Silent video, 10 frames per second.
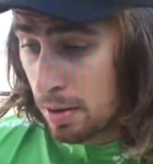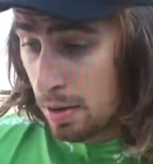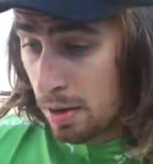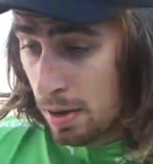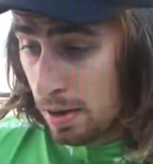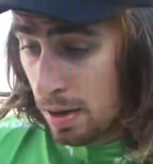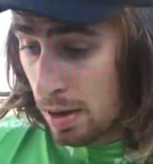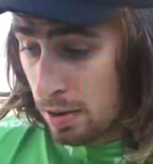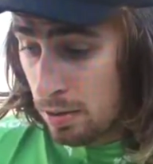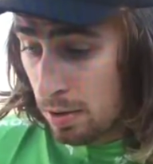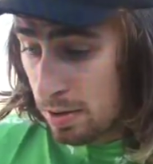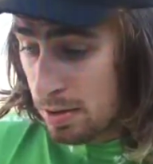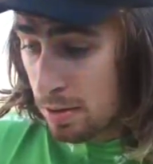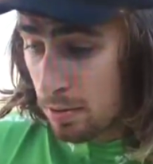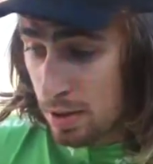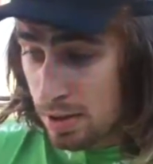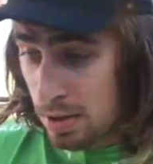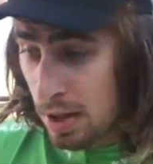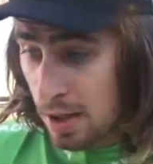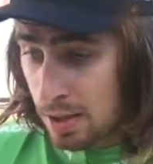and uh, you know, in situation
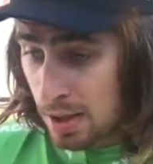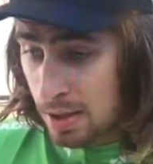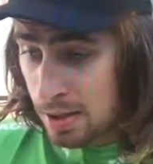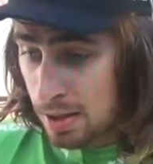like that,